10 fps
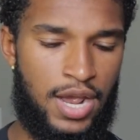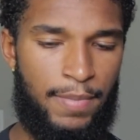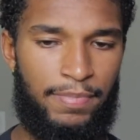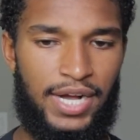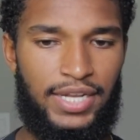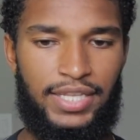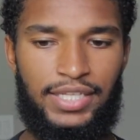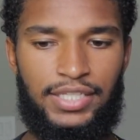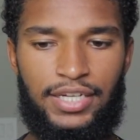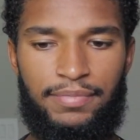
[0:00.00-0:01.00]
But
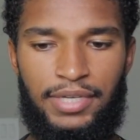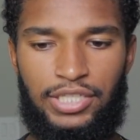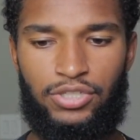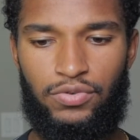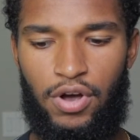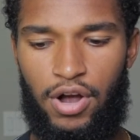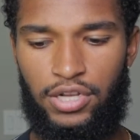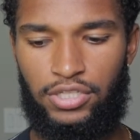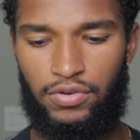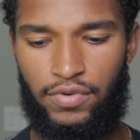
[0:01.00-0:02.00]
this shouldn't be too
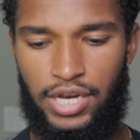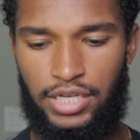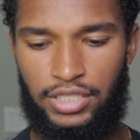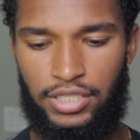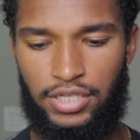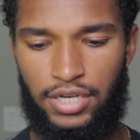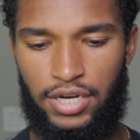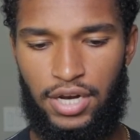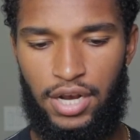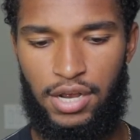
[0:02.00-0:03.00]
hard to reach,
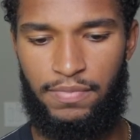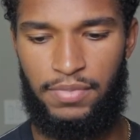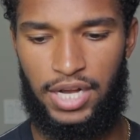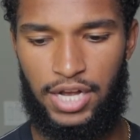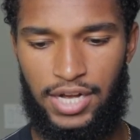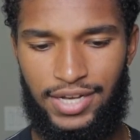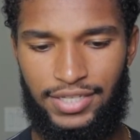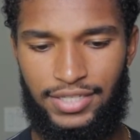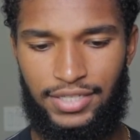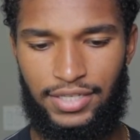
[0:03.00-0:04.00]

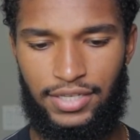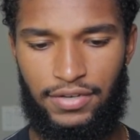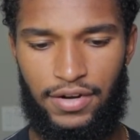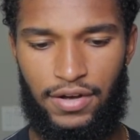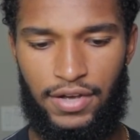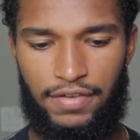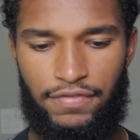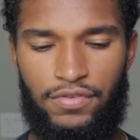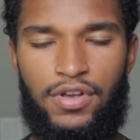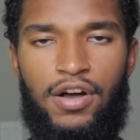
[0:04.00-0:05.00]
because, you know,
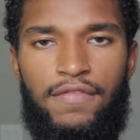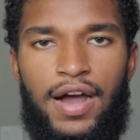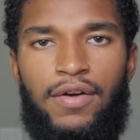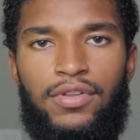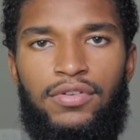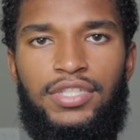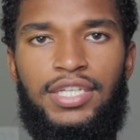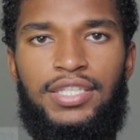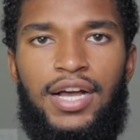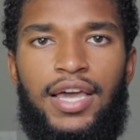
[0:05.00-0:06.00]
if you go viral on
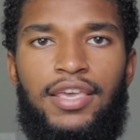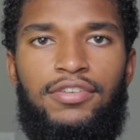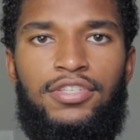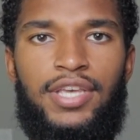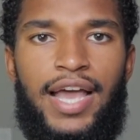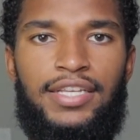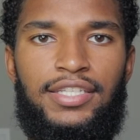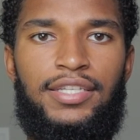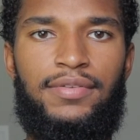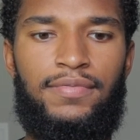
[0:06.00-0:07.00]
TikTok and you
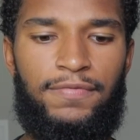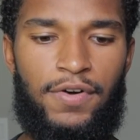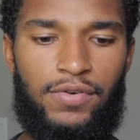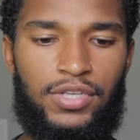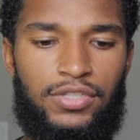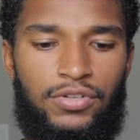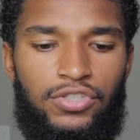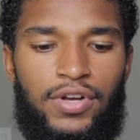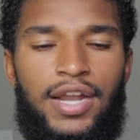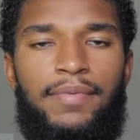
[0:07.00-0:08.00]
actually focus on
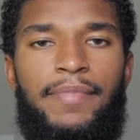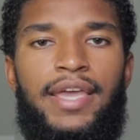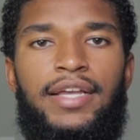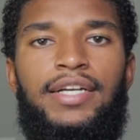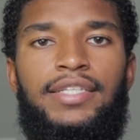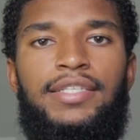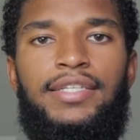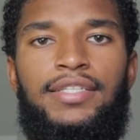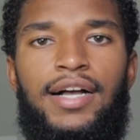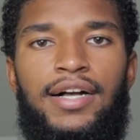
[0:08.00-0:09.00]
trying to make good
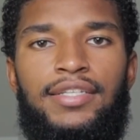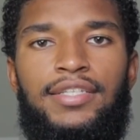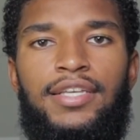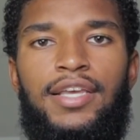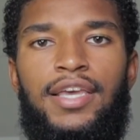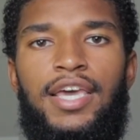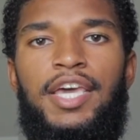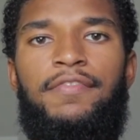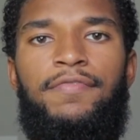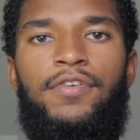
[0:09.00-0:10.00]
TikToks,
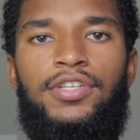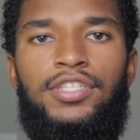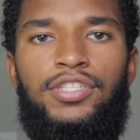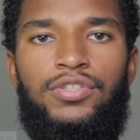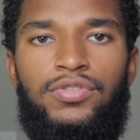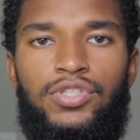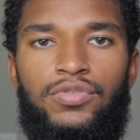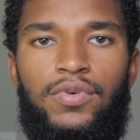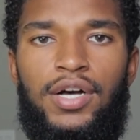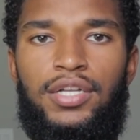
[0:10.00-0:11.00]
it forces you
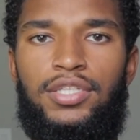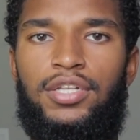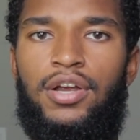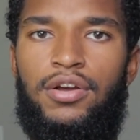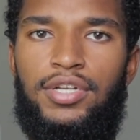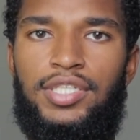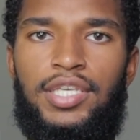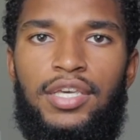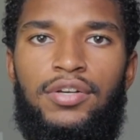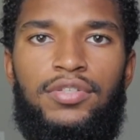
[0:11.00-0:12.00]
to learn the
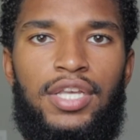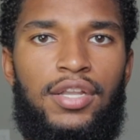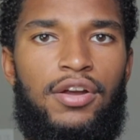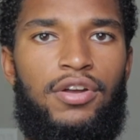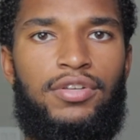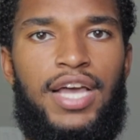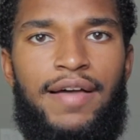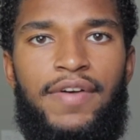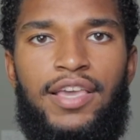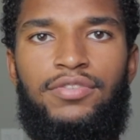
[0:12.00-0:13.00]
skills and learn those
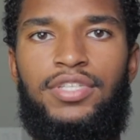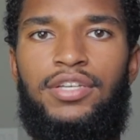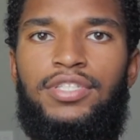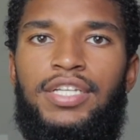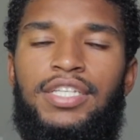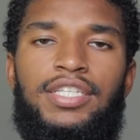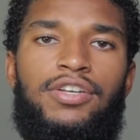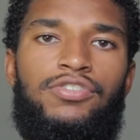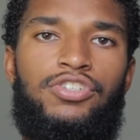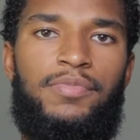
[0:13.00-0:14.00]
high value skills such as
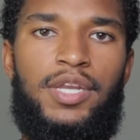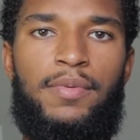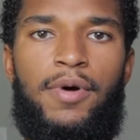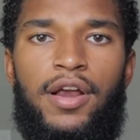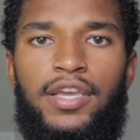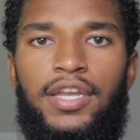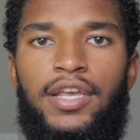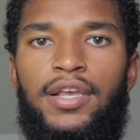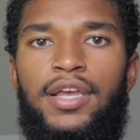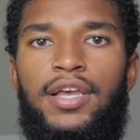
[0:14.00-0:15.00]
social media
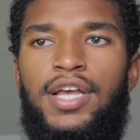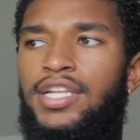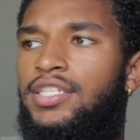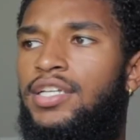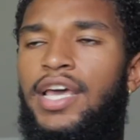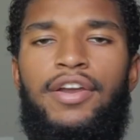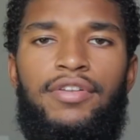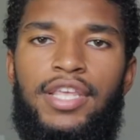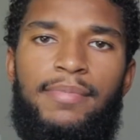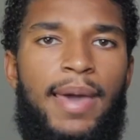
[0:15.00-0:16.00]
marketing, to
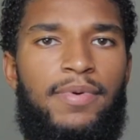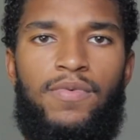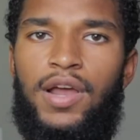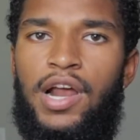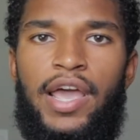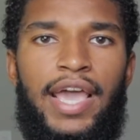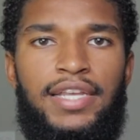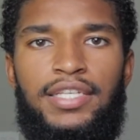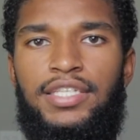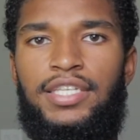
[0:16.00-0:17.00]
later then maybe run an
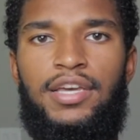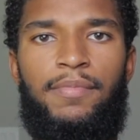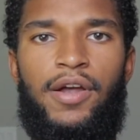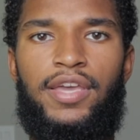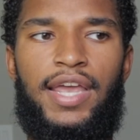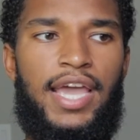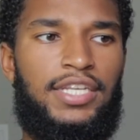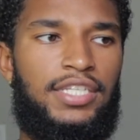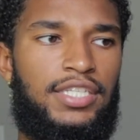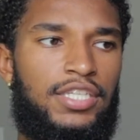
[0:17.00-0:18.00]
agency, a marketing
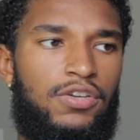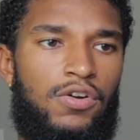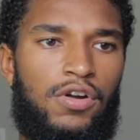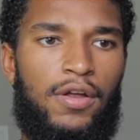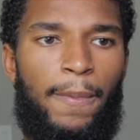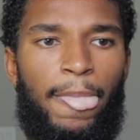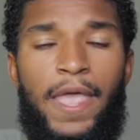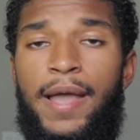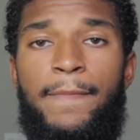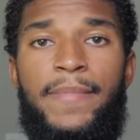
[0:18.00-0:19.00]
agency, or
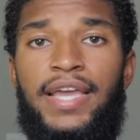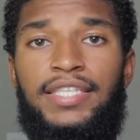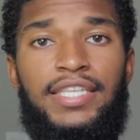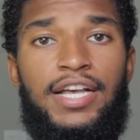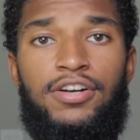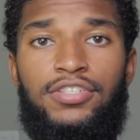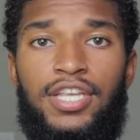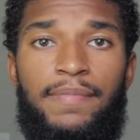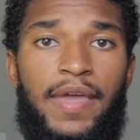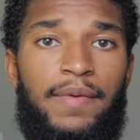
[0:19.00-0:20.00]
make sales
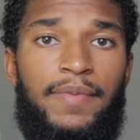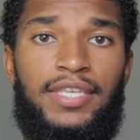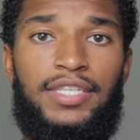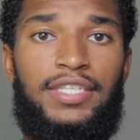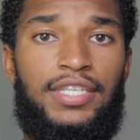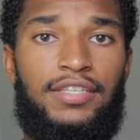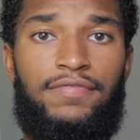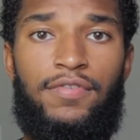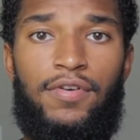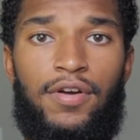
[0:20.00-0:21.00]
and make businesses
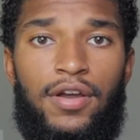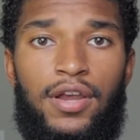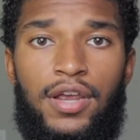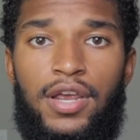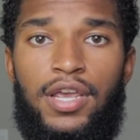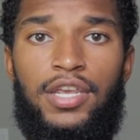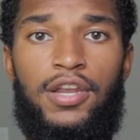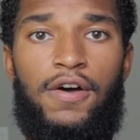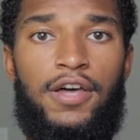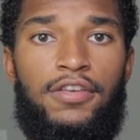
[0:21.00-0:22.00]
for, you
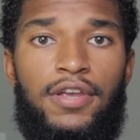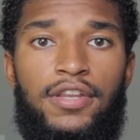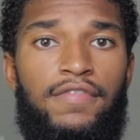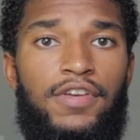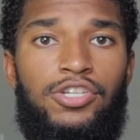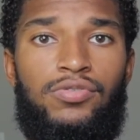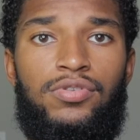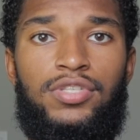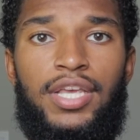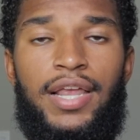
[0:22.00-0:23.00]
know, other
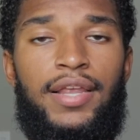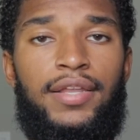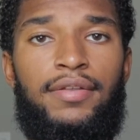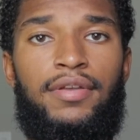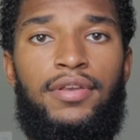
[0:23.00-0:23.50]
individuals and